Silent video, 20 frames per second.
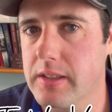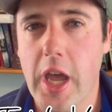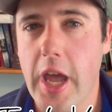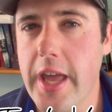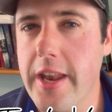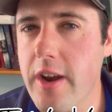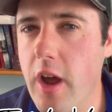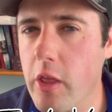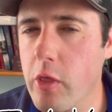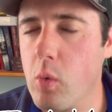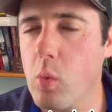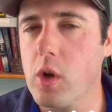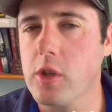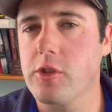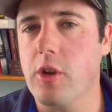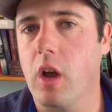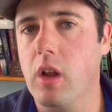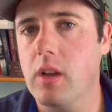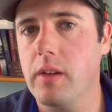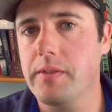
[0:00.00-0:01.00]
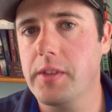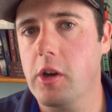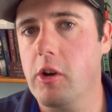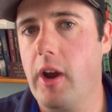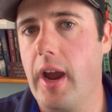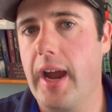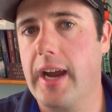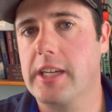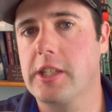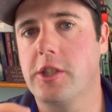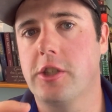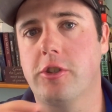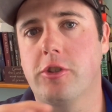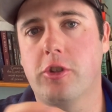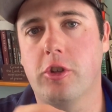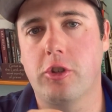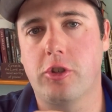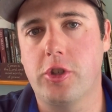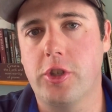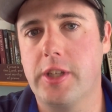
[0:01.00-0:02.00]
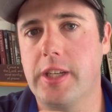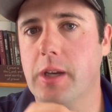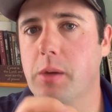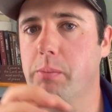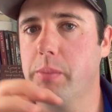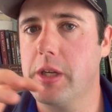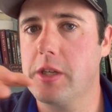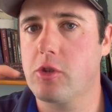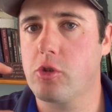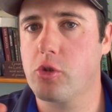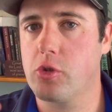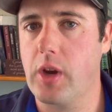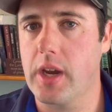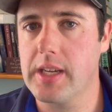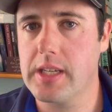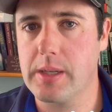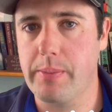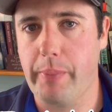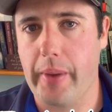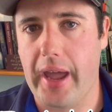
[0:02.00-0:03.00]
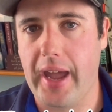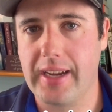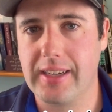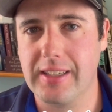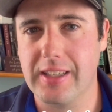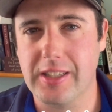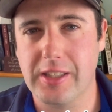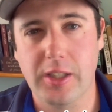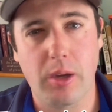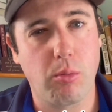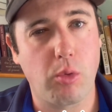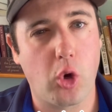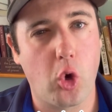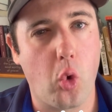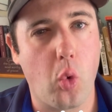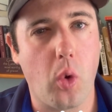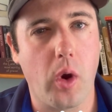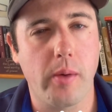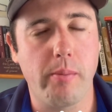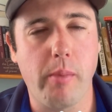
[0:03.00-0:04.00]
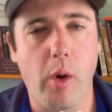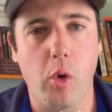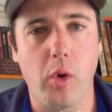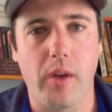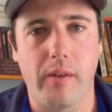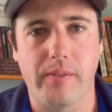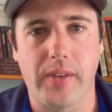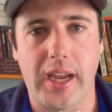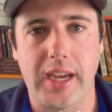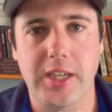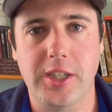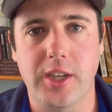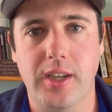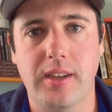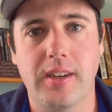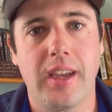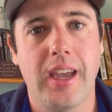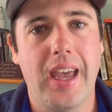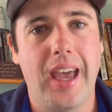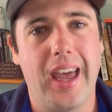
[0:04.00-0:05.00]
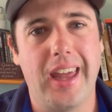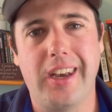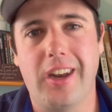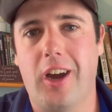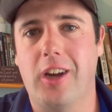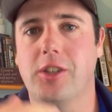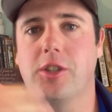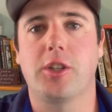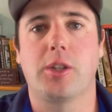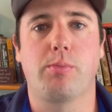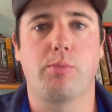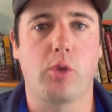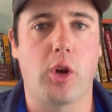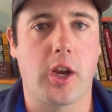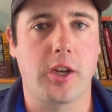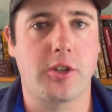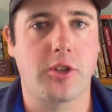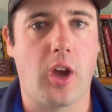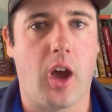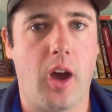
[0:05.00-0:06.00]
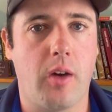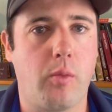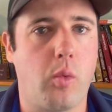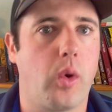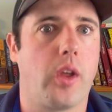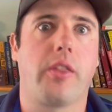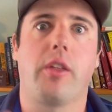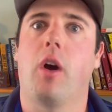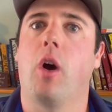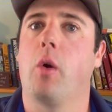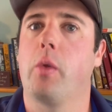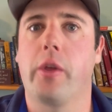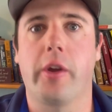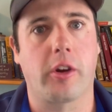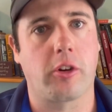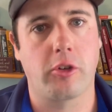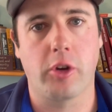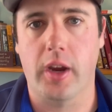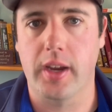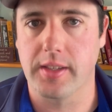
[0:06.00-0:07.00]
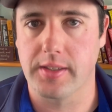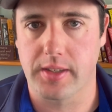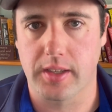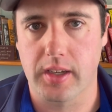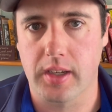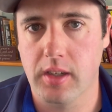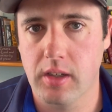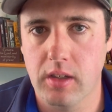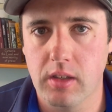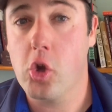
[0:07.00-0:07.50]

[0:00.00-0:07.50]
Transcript: In other words, all of their actions should still be traced back to some core motivation and not just brushed off with, oh, they're crazy.